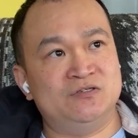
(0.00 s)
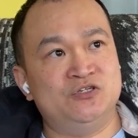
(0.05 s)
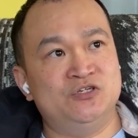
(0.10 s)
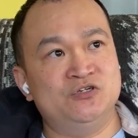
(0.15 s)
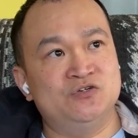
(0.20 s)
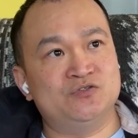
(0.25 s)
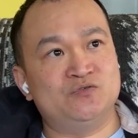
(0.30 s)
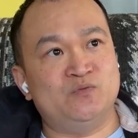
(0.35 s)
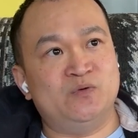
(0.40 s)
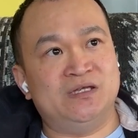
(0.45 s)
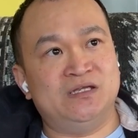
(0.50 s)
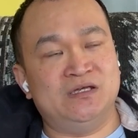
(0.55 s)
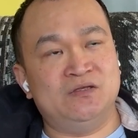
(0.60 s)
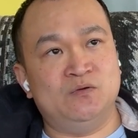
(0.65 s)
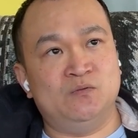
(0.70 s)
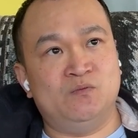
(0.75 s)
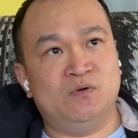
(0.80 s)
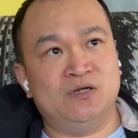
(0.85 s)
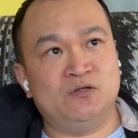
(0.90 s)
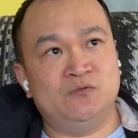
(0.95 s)
choose whether
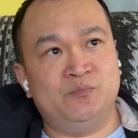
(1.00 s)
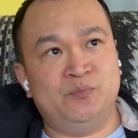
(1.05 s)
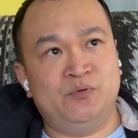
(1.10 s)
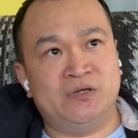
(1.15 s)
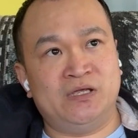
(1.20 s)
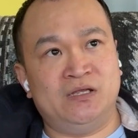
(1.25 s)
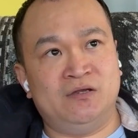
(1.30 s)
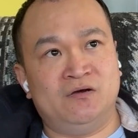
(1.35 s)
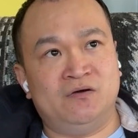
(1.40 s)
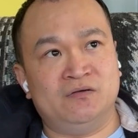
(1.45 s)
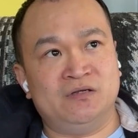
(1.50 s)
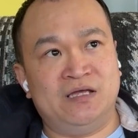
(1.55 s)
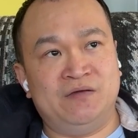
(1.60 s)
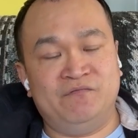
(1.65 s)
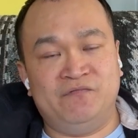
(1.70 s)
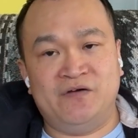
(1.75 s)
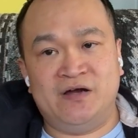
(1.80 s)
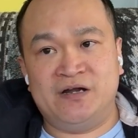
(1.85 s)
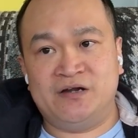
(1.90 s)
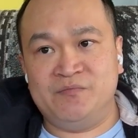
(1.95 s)
you want to put it on
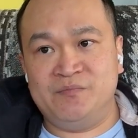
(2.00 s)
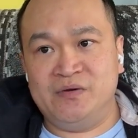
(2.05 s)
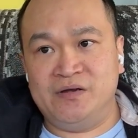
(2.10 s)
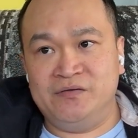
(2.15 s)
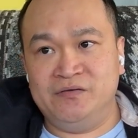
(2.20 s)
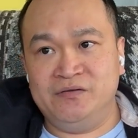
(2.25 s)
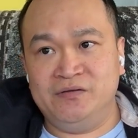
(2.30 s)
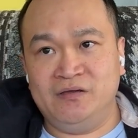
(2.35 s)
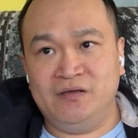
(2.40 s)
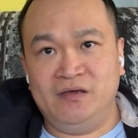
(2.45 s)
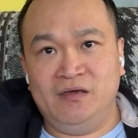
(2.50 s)
environment.